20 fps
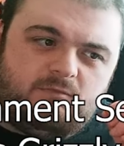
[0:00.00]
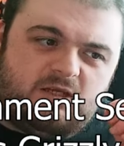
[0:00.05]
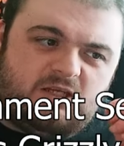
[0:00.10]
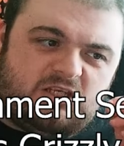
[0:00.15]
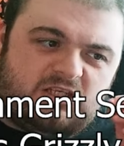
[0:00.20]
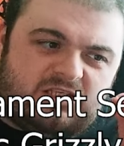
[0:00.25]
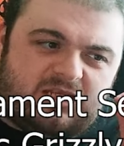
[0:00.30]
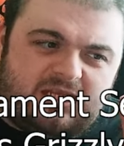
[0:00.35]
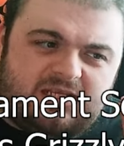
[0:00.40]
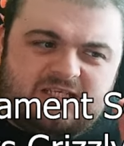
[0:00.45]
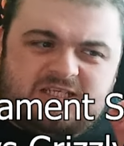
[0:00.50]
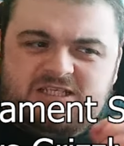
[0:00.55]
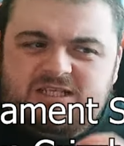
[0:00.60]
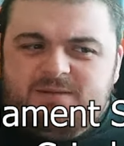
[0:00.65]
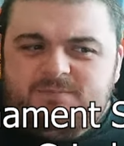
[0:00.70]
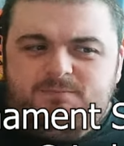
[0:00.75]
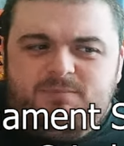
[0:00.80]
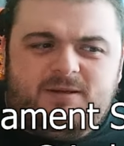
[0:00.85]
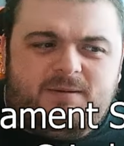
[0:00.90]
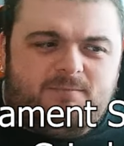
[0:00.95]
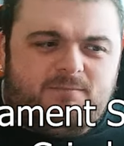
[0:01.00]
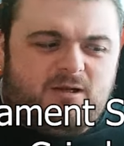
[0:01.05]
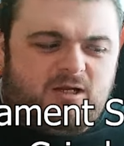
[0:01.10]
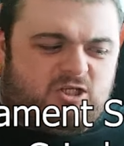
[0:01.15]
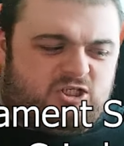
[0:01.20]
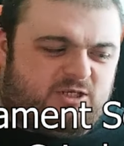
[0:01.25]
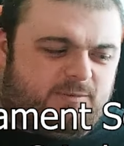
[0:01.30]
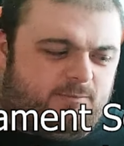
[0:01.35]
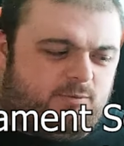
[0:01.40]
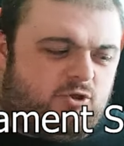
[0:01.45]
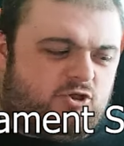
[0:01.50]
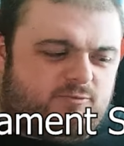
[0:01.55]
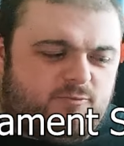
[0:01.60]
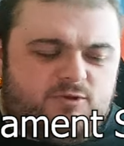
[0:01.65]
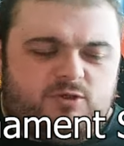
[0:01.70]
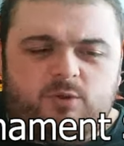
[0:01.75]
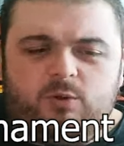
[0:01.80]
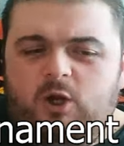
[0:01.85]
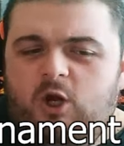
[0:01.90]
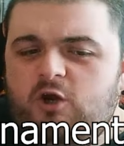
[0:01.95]
it's just a bit much. He pushed
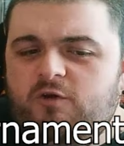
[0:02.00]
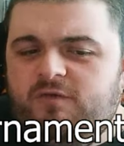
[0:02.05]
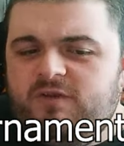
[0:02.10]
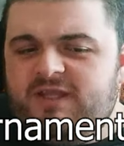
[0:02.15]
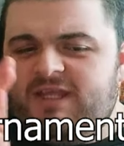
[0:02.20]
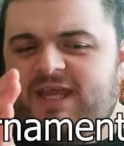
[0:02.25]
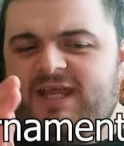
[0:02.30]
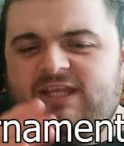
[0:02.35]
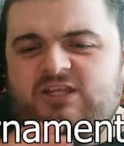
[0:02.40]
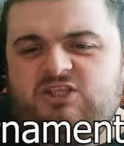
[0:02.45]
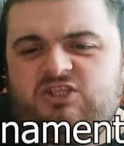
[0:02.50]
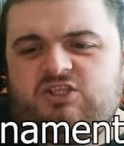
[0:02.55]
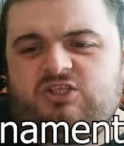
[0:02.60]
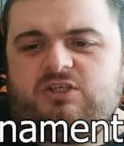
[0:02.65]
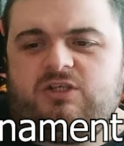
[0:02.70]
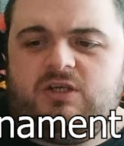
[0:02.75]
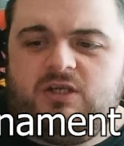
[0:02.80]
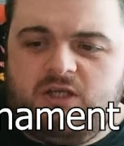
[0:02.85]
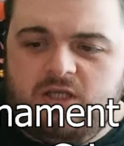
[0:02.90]
Musso over the edge.